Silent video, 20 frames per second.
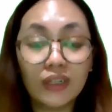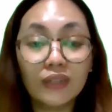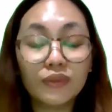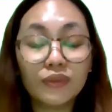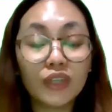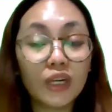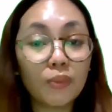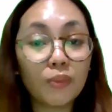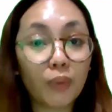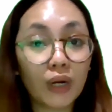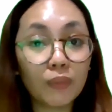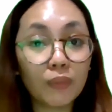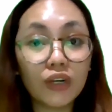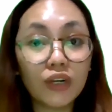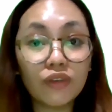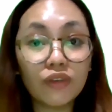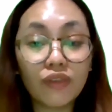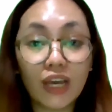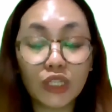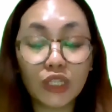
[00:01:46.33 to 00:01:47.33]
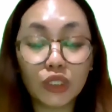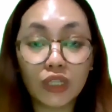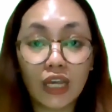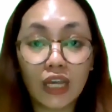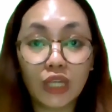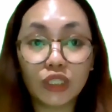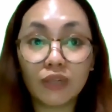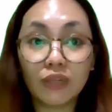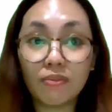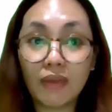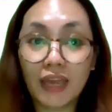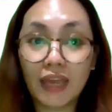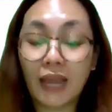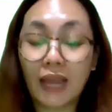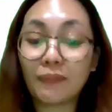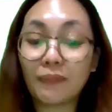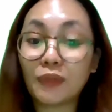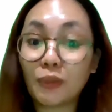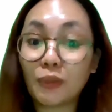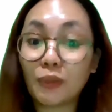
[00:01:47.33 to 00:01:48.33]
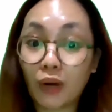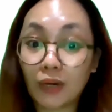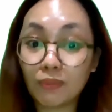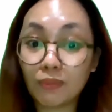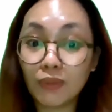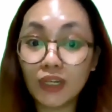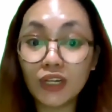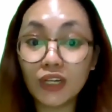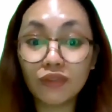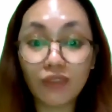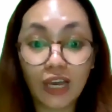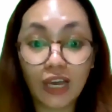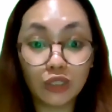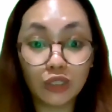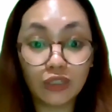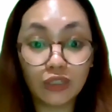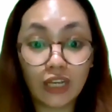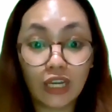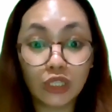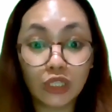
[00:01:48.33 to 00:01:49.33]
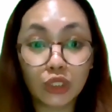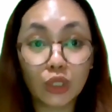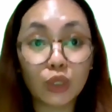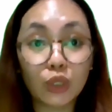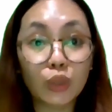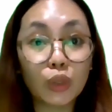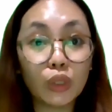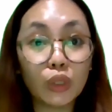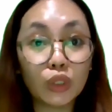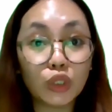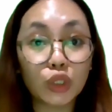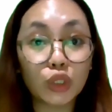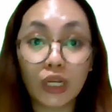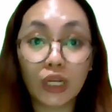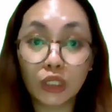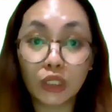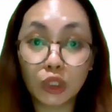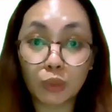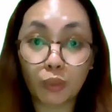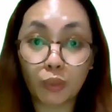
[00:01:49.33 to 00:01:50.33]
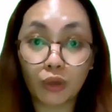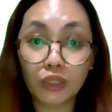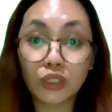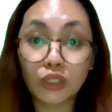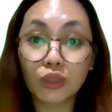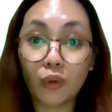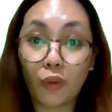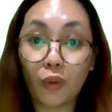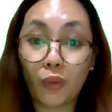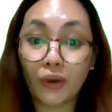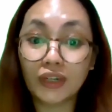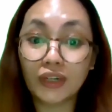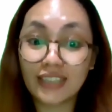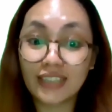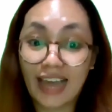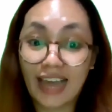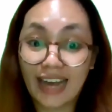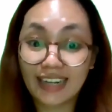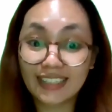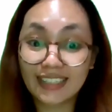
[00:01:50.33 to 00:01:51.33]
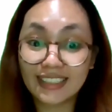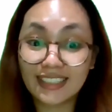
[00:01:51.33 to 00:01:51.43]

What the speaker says: the Department of Education became Department of Education, Culture and Sports, or DEX.